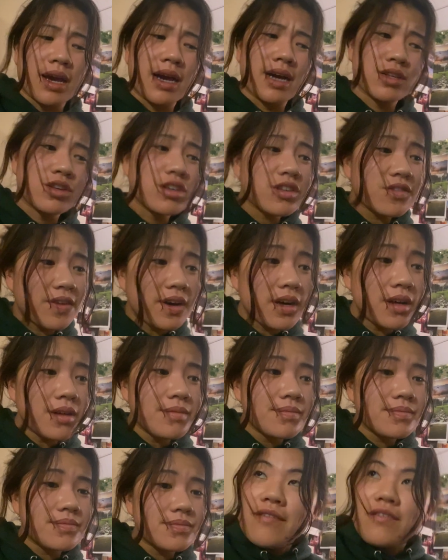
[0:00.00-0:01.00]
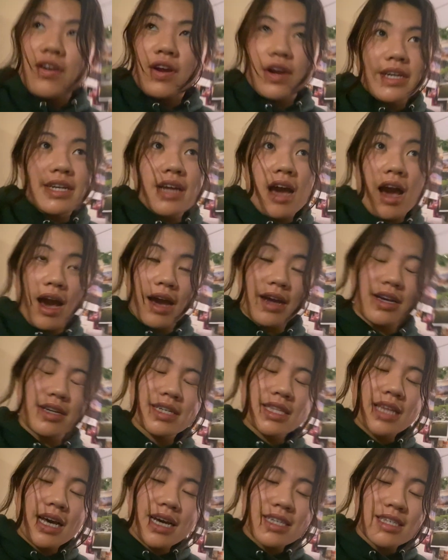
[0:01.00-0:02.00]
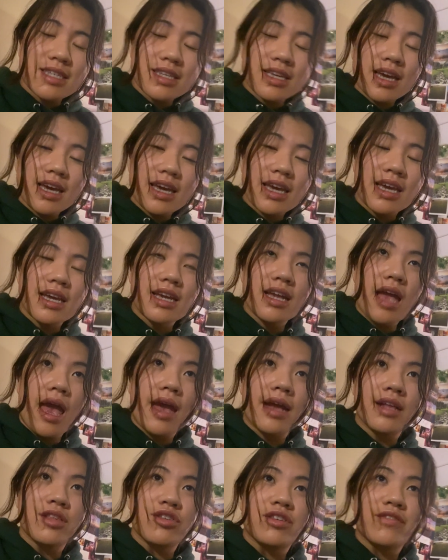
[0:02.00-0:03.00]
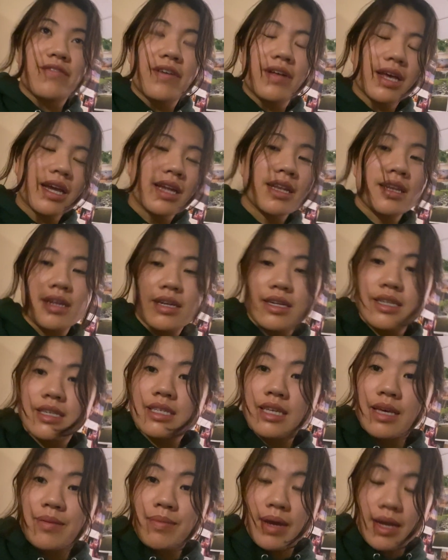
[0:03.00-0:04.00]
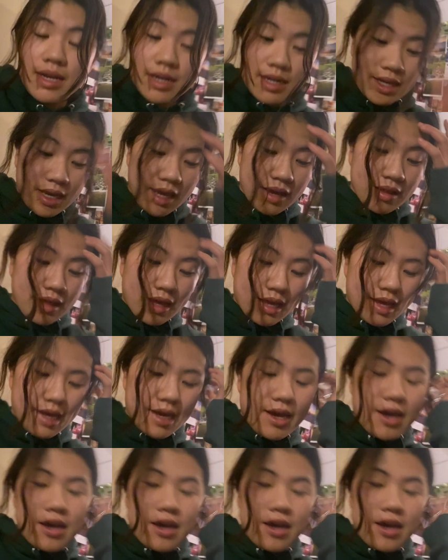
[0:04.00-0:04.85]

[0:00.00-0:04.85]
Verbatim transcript: I just felt very tired last night and just felt like I needed to sleep in and get like